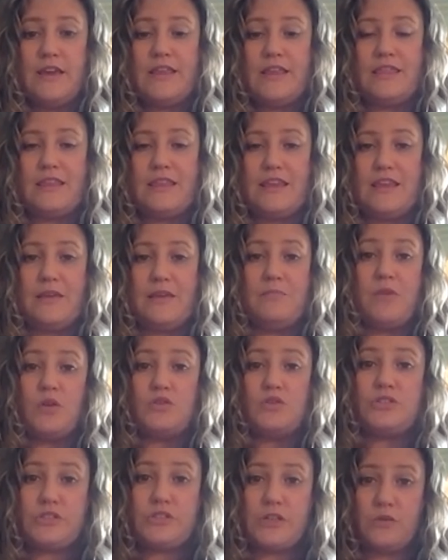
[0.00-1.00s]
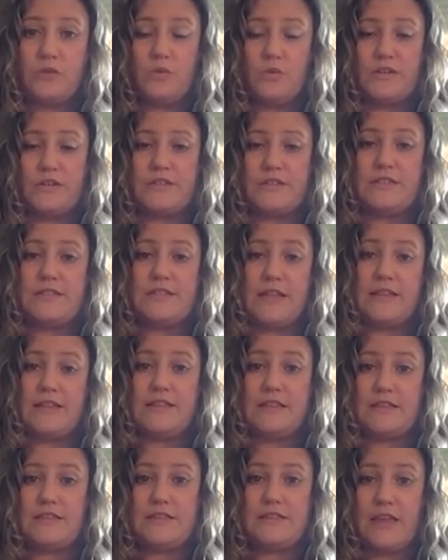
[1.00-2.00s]
the emotion words that
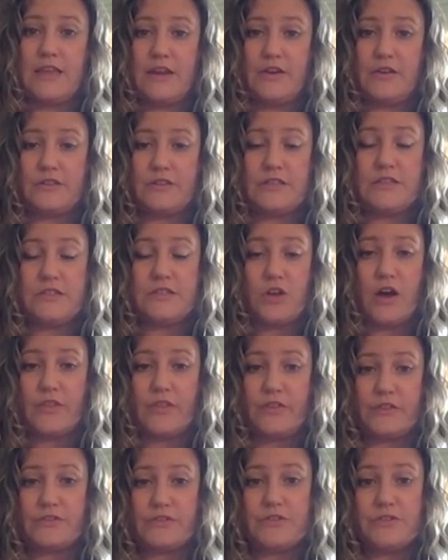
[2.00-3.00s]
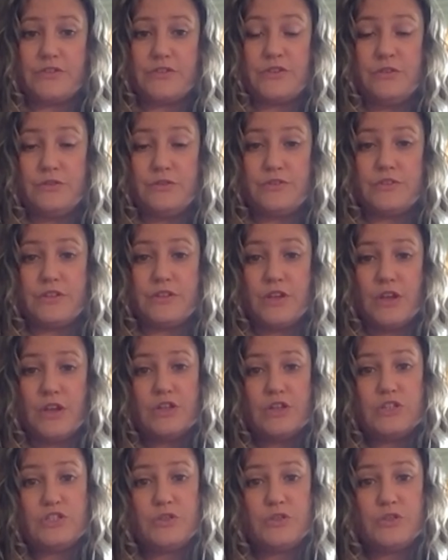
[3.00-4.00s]
these char- these authors use
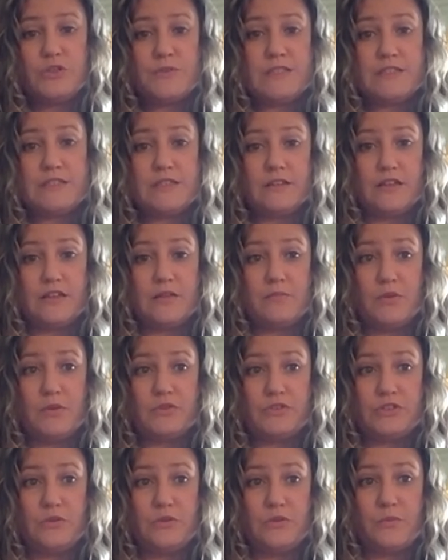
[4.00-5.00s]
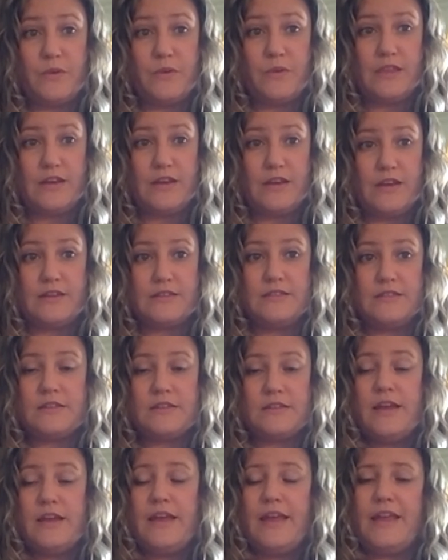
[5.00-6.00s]
to instill an emotion within us
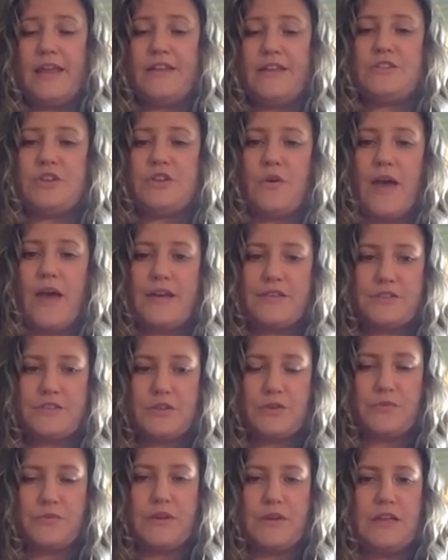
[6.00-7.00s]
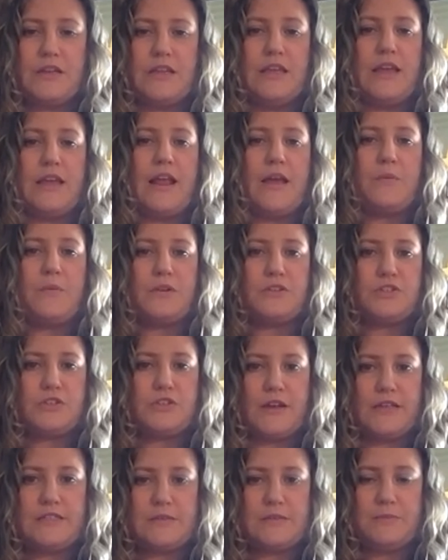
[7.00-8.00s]
and so as you're reading it i want you
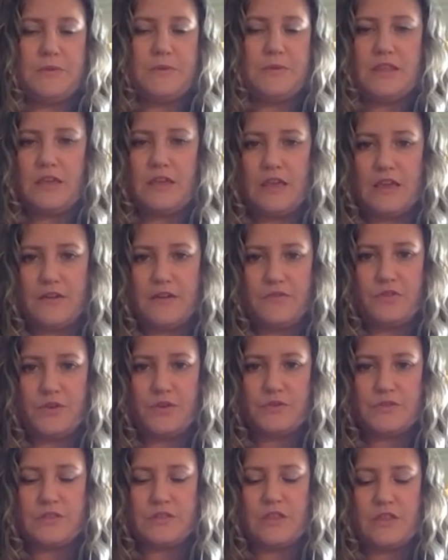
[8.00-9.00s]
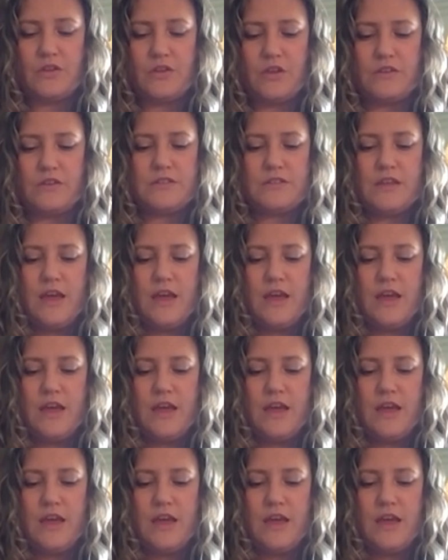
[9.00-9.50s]
guys to be thinking of those things